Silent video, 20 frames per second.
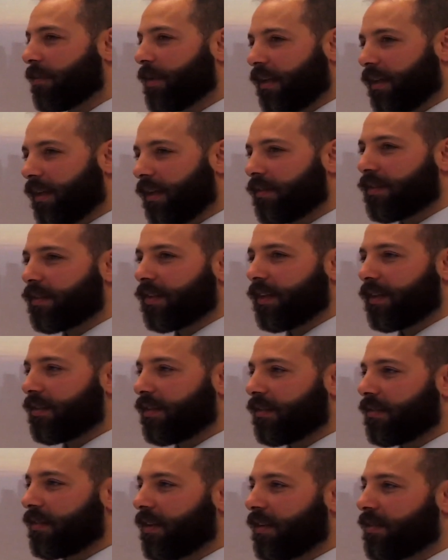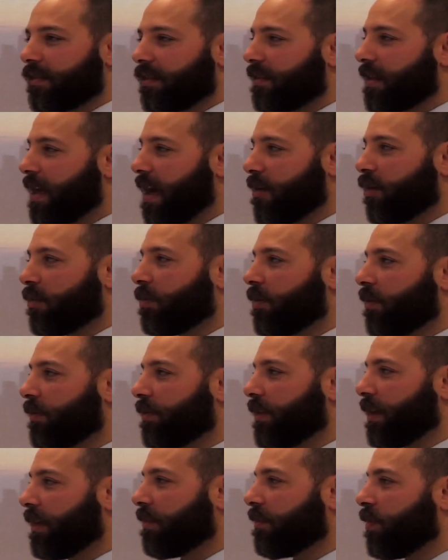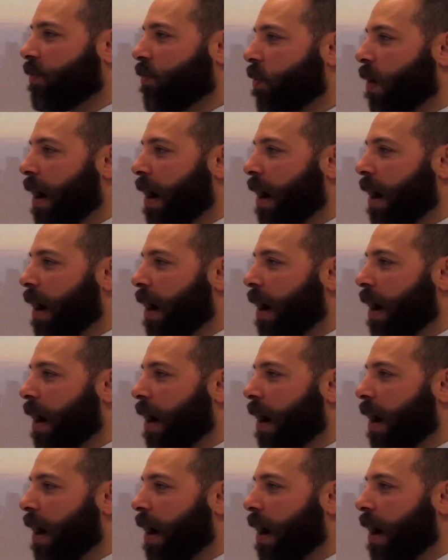I mean, it's a terrible thing to